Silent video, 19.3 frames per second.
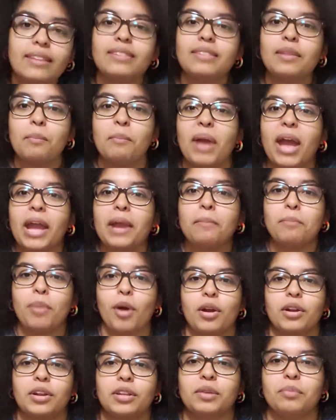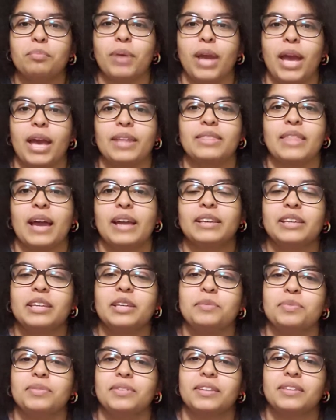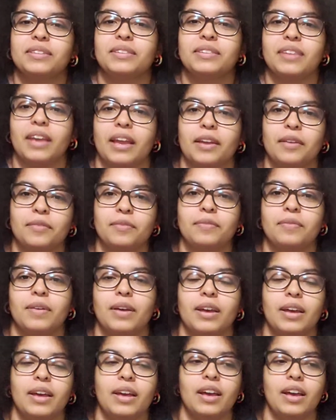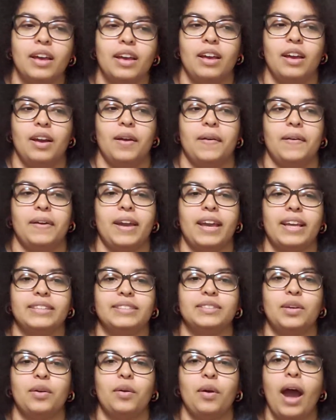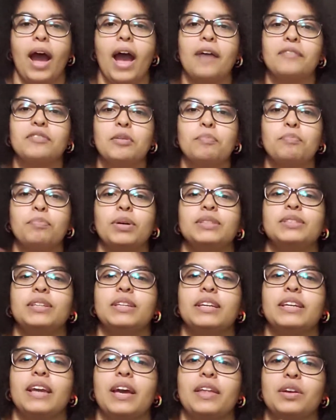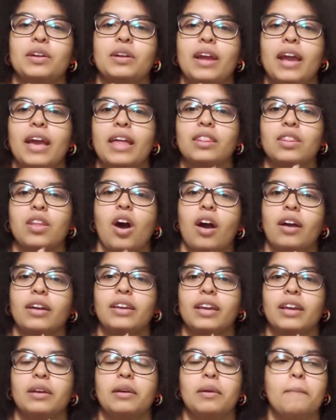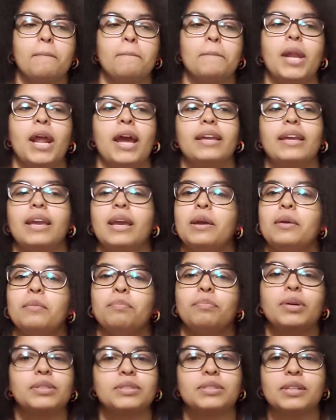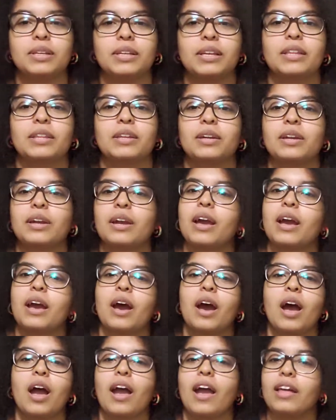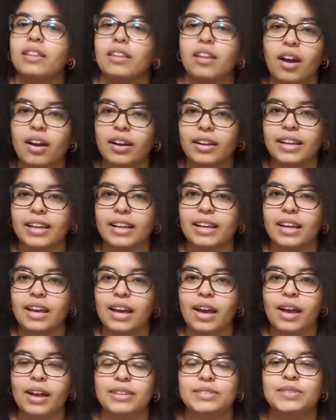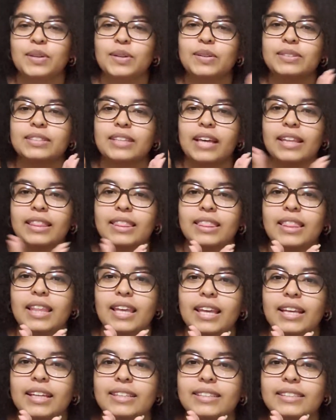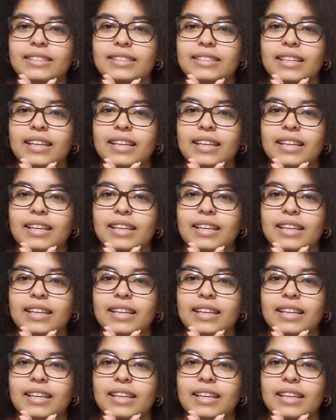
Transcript: the main part of the bed that keeps it safe. Okay, so I have to push it together and lock it, but I can't push it together and lock it. So it's like this.